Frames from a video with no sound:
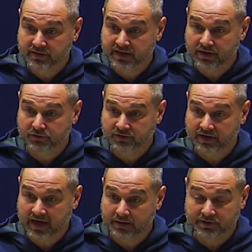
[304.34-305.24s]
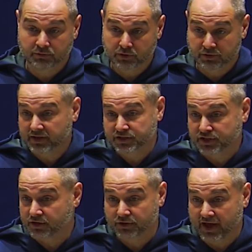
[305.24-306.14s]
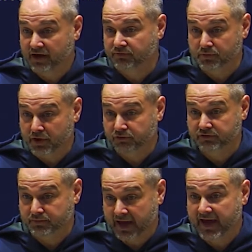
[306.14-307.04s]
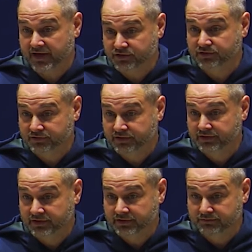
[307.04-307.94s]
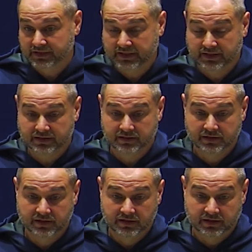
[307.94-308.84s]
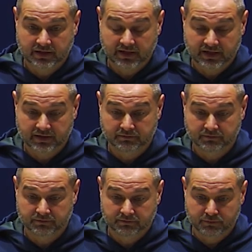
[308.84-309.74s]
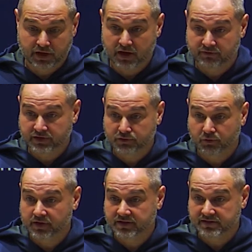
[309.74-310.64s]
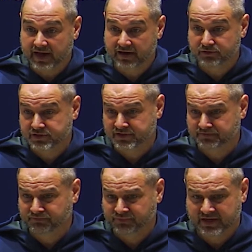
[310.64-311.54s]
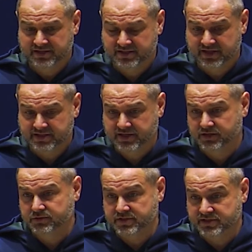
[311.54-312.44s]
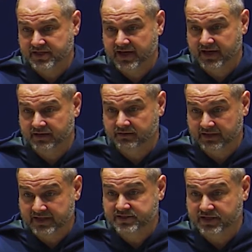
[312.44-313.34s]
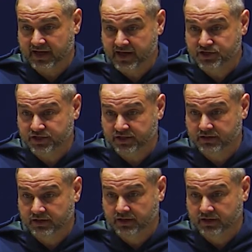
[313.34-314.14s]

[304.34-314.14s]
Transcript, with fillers: that that was going to happen, and we really shut her down for most of the match. I mean, um, Pilar Victoria is averaging six kills a set, leads the nation,